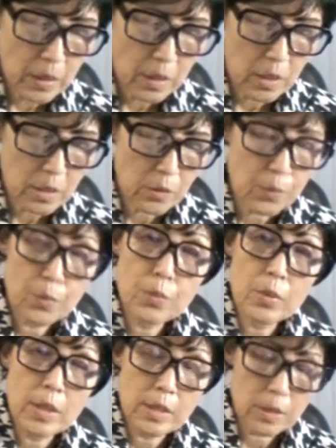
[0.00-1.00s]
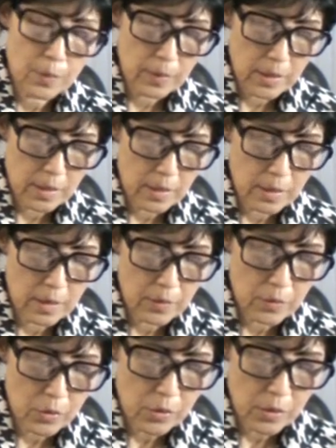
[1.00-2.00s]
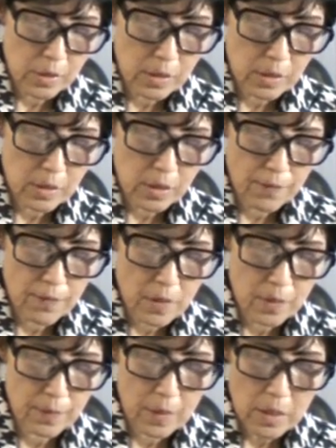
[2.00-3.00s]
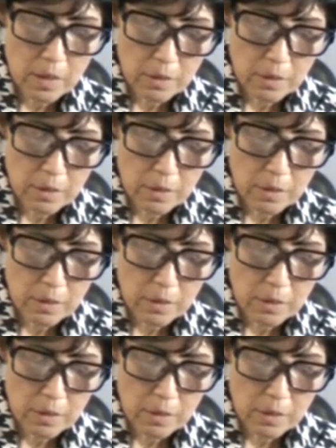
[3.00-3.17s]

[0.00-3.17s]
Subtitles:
His breastplate couldn't save him.